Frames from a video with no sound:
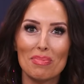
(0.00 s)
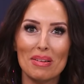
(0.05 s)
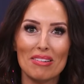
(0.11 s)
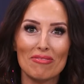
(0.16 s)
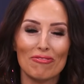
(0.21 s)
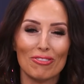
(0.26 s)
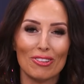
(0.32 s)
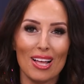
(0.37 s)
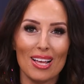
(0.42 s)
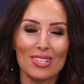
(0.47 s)

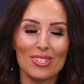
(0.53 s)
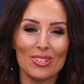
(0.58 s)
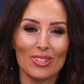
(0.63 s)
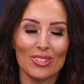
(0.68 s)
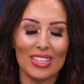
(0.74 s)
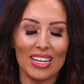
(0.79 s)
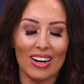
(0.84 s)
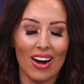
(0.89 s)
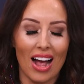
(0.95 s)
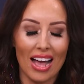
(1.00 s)
bit
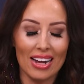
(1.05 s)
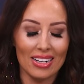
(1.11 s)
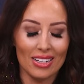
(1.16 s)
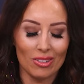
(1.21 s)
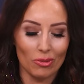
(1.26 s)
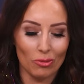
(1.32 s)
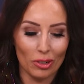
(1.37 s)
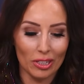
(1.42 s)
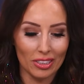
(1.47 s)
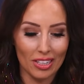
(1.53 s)
flustered there i
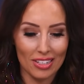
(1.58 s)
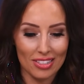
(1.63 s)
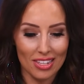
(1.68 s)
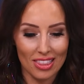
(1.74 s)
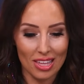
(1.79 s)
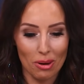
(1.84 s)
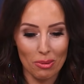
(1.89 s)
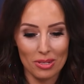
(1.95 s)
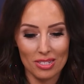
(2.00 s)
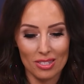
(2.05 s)
didn't realize that
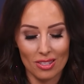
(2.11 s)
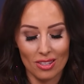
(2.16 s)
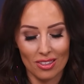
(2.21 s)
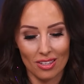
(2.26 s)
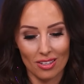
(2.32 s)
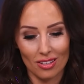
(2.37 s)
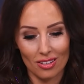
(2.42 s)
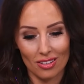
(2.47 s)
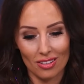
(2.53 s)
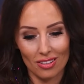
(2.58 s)
that was
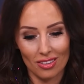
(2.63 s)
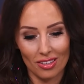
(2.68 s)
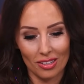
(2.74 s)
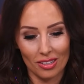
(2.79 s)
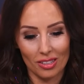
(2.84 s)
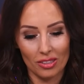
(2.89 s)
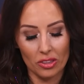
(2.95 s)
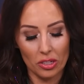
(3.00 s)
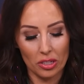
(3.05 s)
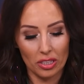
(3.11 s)
the, the
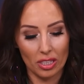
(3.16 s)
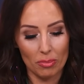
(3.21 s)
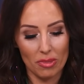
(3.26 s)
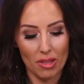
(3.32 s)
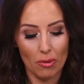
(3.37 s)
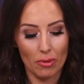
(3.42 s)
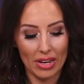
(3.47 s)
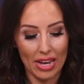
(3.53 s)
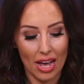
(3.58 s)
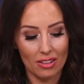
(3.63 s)
the clip
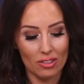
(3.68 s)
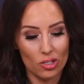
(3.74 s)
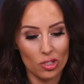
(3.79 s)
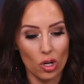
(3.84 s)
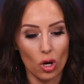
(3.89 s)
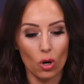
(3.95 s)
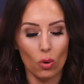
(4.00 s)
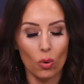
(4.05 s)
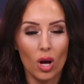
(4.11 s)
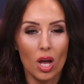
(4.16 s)
that we had
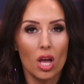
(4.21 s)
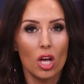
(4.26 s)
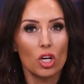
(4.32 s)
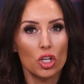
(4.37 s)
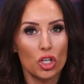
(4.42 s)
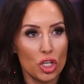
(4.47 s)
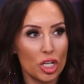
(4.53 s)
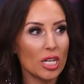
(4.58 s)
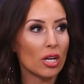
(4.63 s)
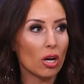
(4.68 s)
so
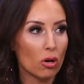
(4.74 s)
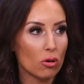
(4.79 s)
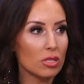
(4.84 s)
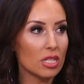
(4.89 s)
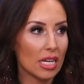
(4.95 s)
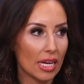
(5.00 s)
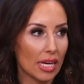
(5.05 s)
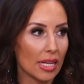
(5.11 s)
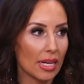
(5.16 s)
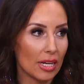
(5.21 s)
she goes
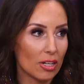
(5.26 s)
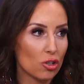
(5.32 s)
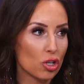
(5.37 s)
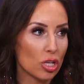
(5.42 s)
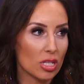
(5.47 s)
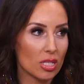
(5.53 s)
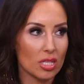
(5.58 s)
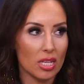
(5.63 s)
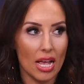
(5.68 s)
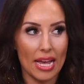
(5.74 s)
in and
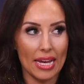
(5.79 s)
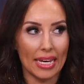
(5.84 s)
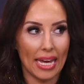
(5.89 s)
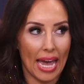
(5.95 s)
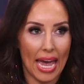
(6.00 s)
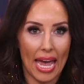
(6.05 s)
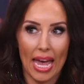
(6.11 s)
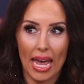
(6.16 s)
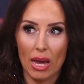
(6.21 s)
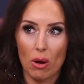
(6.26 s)
she's like
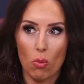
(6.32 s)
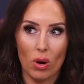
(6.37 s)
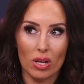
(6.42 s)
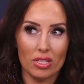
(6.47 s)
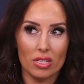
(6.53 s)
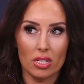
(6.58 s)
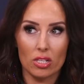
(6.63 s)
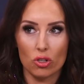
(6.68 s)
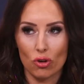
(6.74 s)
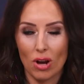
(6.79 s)
hey
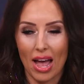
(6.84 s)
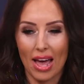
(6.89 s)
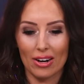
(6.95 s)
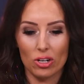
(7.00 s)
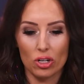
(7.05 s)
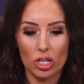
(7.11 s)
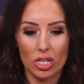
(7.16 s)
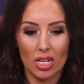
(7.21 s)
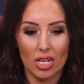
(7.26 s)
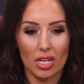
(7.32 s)
what's his
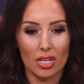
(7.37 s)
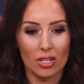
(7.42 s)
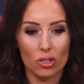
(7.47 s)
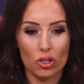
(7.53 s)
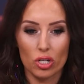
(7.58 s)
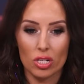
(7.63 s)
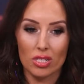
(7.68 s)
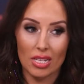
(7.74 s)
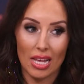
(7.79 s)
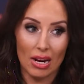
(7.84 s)
strategy and
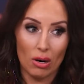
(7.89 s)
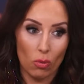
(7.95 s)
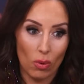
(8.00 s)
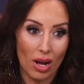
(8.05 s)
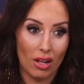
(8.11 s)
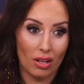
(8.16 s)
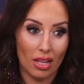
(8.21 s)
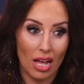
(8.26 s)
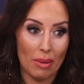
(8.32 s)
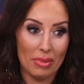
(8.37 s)
she's like
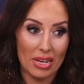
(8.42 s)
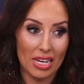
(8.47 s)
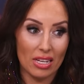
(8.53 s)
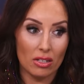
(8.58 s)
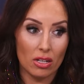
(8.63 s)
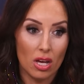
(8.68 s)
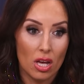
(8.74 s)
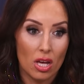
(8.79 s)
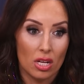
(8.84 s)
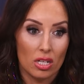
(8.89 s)
well i
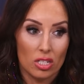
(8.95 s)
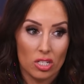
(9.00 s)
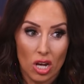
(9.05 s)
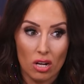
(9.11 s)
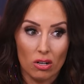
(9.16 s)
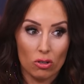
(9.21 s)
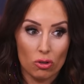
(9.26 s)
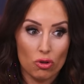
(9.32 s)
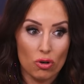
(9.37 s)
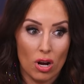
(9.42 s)
mean
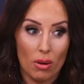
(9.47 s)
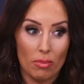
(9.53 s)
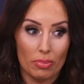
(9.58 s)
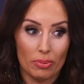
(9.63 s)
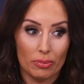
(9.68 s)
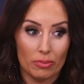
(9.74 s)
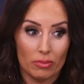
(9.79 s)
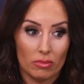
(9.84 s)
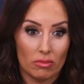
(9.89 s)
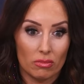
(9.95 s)
donald trump
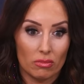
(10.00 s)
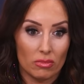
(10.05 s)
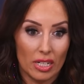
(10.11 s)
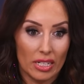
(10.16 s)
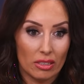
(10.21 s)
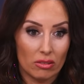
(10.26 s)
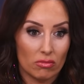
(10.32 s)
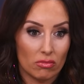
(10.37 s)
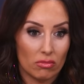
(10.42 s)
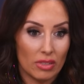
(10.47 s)

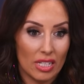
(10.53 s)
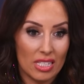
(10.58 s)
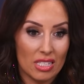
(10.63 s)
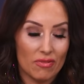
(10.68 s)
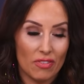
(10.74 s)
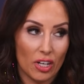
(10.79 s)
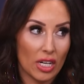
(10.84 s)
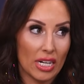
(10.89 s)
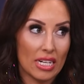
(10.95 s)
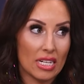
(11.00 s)
like it's
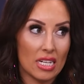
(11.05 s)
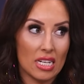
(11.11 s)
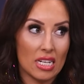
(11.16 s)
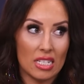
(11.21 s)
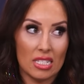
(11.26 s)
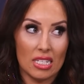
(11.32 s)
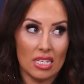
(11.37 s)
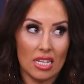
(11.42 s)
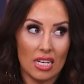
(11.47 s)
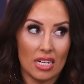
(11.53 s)
very
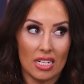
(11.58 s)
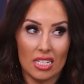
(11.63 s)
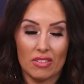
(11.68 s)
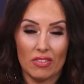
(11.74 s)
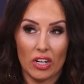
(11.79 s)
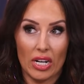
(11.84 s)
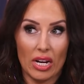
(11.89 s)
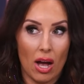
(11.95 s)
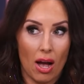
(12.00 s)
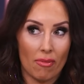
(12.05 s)
easy and it's
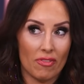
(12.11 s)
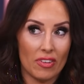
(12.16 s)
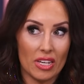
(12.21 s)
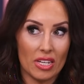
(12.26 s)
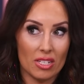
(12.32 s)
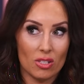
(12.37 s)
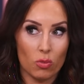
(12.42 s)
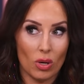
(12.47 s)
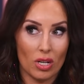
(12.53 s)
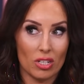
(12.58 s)
very
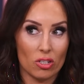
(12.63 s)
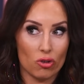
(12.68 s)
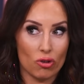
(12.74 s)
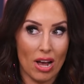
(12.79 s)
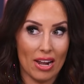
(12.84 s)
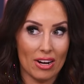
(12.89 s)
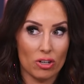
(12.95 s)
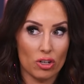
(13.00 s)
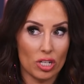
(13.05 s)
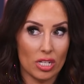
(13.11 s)
obvious what his
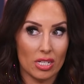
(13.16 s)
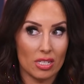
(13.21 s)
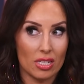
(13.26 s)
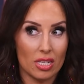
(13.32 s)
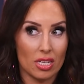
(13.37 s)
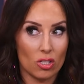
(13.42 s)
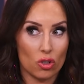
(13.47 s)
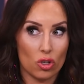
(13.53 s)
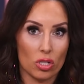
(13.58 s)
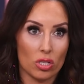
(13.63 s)
strategy is.
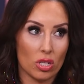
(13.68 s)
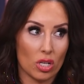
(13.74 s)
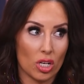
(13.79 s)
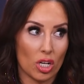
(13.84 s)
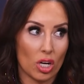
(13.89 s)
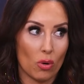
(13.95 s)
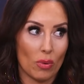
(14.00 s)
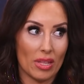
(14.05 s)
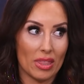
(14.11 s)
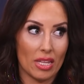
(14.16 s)
He's just going to
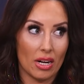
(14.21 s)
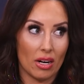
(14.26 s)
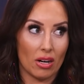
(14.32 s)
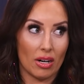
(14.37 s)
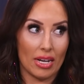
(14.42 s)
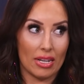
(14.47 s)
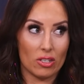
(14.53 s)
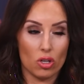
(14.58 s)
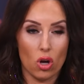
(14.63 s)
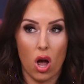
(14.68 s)
go in there
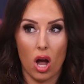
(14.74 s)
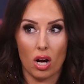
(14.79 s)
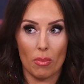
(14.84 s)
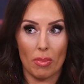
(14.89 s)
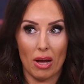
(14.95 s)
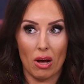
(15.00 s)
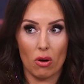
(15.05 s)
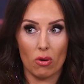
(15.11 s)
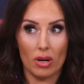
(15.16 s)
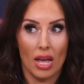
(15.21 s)
and talk
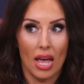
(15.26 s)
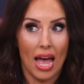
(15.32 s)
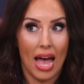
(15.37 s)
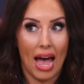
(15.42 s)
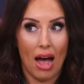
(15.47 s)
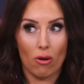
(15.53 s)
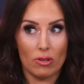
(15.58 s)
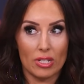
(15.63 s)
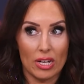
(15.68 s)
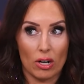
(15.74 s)
about
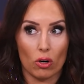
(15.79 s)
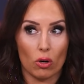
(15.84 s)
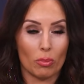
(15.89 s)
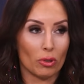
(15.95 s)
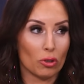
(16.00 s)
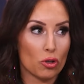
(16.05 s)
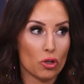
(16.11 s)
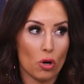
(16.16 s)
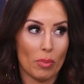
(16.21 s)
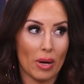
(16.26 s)
how
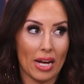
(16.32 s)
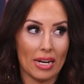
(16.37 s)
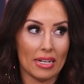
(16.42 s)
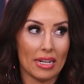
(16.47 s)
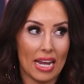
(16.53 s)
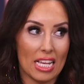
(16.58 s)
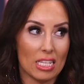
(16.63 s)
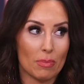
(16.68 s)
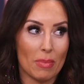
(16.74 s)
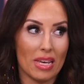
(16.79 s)
terrible Joe
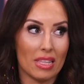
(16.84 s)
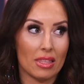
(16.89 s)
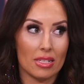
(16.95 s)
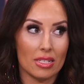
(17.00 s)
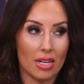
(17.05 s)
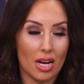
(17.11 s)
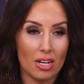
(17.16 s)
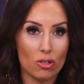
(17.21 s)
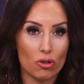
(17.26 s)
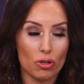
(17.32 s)
Biden has made this
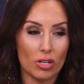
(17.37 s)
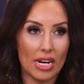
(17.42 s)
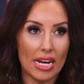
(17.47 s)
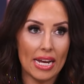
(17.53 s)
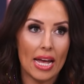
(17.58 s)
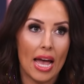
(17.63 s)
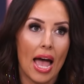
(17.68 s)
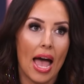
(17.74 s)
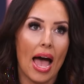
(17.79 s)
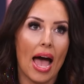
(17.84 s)

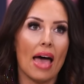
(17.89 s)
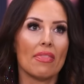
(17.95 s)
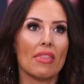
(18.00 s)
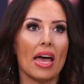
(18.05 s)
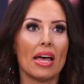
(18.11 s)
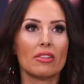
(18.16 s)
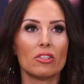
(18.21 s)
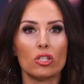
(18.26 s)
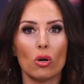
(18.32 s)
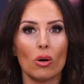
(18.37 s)
country. And
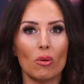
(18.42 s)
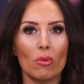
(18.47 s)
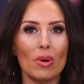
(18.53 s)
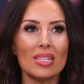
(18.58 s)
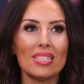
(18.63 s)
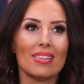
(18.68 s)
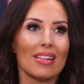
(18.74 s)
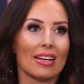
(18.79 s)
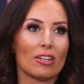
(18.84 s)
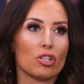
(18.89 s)
then, so it
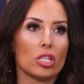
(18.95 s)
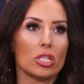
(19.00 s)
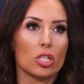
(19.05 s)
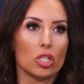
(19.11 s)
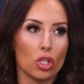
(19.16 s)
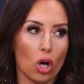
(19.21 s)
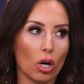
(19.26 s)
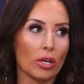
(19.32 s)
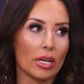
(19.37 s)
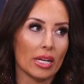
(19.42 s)
wasn't like she
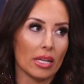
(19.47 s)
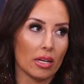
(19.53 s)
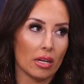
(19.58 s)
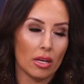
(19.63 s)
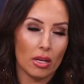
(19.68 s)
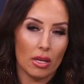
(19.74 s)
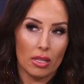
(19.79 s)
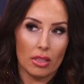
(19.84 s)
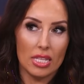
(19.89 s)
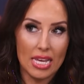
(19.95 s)
started
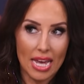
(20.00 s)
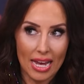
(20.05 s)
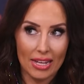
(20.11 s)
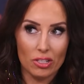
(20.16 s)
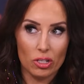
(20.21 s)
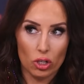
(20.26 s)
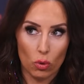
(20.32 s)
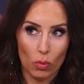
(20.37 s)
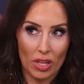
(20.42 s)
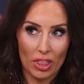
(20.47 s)
the
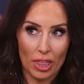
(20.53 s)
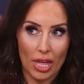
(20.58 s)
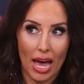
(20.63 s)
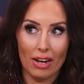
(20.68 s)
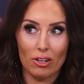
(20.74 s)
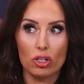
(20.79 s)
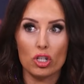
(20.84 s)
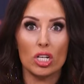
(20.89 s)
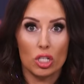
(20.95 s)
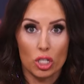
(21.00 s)
answer yeah. with
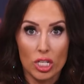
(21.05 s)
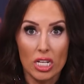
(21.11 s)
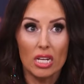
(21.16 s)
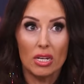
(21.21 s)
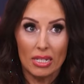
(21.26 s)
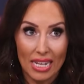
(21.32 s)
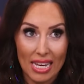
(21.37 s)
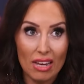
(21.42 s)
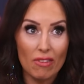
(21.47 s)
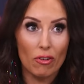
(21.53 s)
that. She
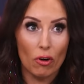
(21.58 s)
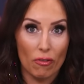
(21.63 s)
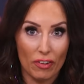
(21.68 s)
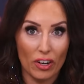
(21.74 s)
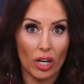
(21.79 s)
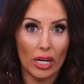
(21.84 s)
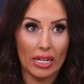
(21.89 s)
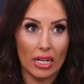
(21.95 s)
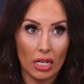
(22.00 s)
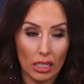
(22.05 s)
did give a
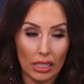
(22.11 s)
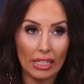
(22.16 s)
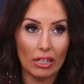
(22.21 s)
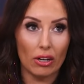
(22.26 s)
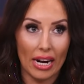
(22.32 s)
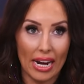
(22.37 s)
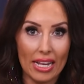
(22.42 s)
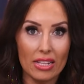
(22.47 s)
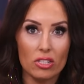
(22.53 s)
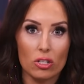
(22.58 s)
very
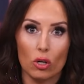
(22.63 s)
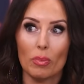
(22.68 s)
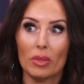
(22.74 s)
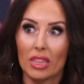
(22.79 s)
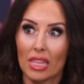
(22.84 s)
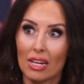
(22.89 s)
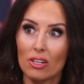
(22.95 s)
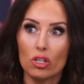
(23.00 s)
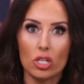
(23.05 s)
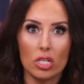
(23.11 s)
clear answer,
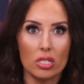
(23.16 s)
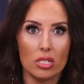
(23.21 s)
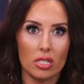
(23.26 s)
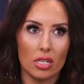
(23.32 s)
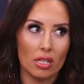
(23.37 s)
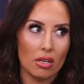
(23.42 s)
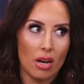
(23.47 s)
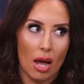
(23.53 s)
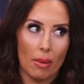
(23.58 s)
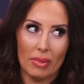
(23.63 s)
but then she
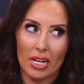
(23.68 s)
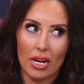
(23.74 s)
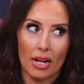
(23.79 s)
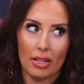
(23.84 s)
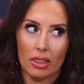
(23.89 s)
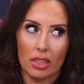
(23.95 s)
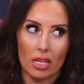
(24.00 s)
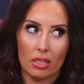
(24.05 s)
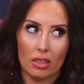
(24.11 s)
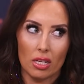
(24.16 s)
did, I mm-hmm. mean, I
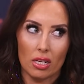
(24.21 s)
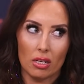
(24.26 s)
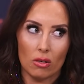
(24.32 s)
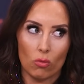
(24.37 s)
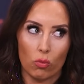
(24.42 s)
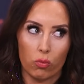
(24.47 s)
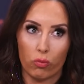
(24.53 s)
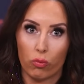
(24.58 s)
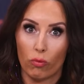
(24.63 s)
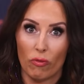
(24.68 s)
think that
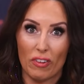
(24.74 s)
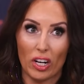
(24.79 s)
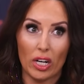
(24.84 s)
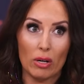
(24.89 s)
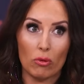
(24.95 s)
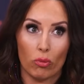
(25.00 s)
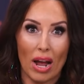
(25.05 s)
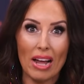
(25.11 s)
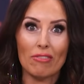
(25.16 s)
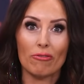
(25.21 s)

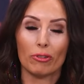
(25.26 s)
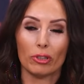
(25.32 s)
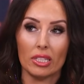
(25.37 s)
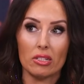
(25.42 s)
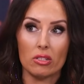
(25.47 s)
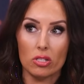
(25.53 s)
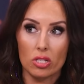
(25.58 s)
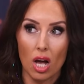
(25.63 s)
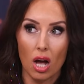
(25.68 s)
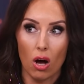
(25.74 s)
very
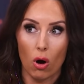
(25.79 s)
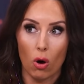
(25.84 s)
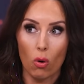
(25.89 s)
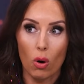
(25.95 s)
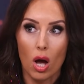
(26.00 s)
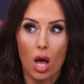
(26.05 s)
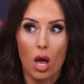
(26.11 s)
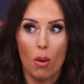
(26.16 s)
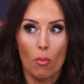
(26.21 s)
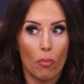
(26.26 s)
rightfully so,
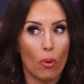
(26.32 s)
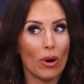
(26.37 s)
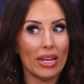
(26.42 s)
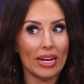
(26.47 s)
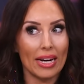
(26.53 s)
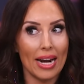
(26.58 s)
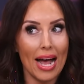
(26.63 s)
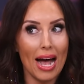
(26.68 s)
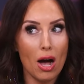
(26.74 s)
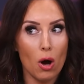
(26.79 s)

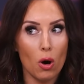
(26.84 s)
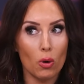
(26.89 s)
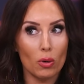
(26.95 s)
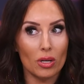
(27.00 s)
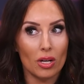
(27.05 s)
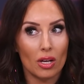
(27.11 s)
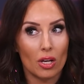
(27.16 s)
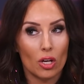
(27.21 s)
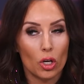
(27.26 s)
pointed out.